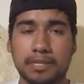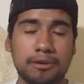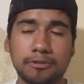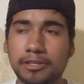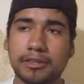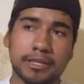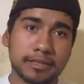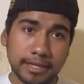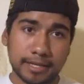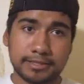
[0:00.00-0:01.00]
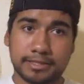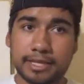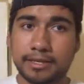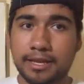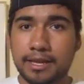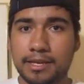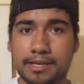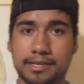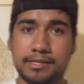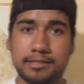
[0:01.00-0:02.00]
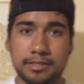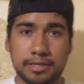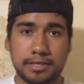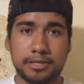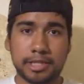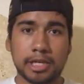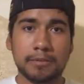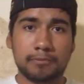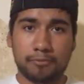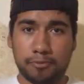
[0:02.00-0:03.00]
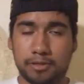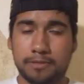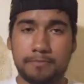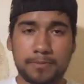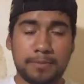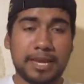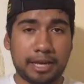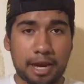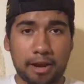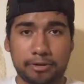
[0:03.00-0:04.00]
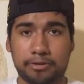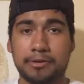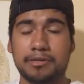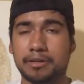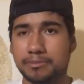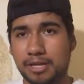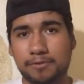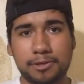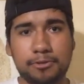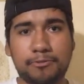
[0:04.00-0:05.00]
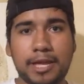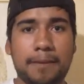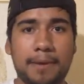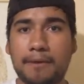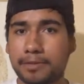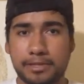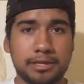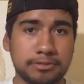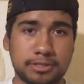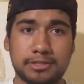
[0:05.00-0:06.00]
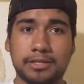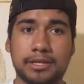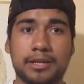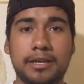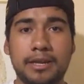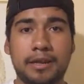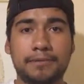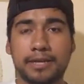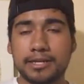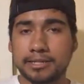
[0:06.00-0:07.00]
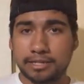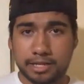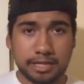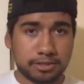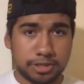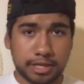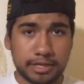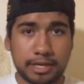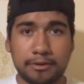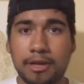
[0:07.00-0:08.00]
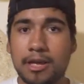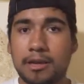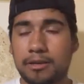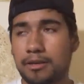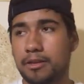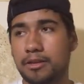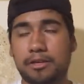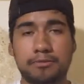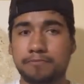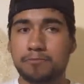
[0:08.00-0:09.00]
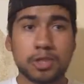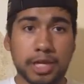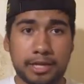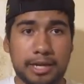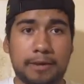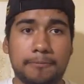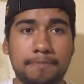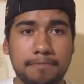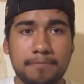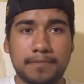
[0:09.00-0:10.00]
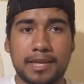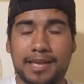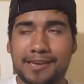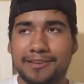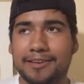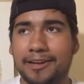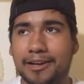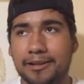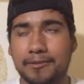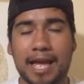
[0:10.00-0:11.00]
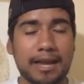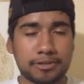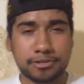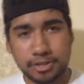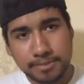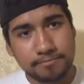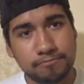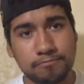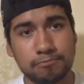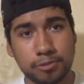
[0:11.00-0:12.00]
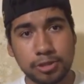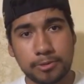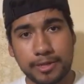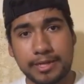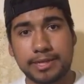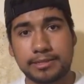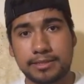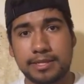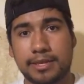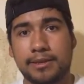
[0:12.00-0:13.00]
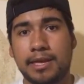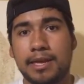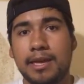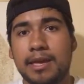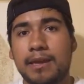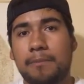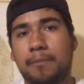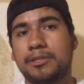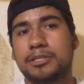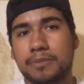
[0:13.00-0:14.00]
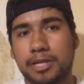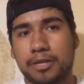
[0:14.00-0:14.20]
the only thing, like I said, is the dub for the main character. It comes off a little flat, but everything else is good. If you guys get a chance to check it out, check it out. And actually, really quick, I need to say, Princess